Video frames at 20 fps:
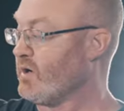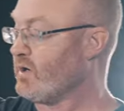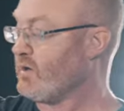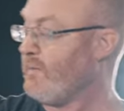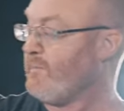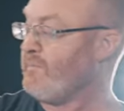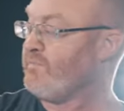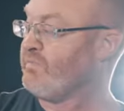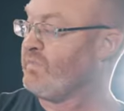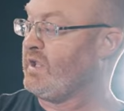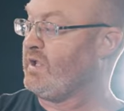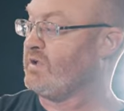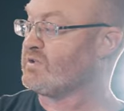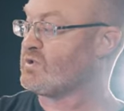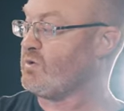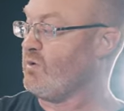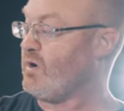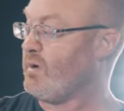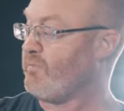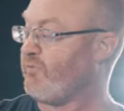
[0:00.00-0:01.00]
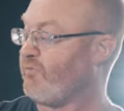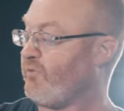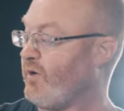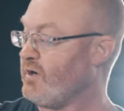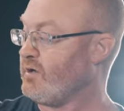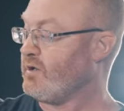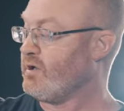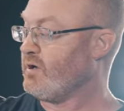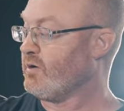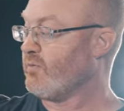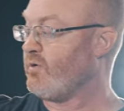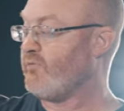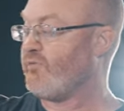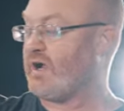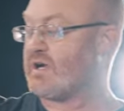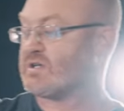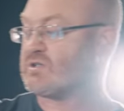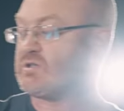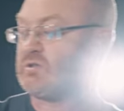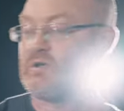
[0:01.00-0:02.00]
both mm-hmm. go full speed on a
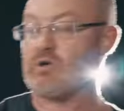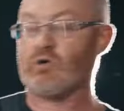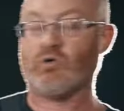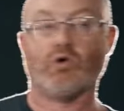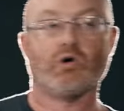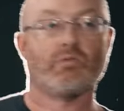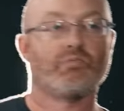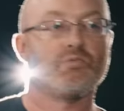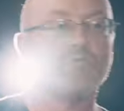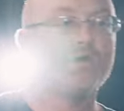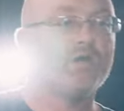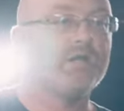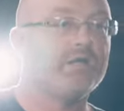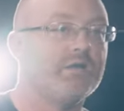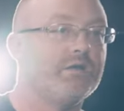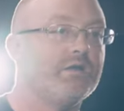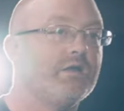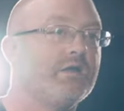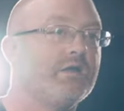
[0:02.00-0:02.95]
job site, right?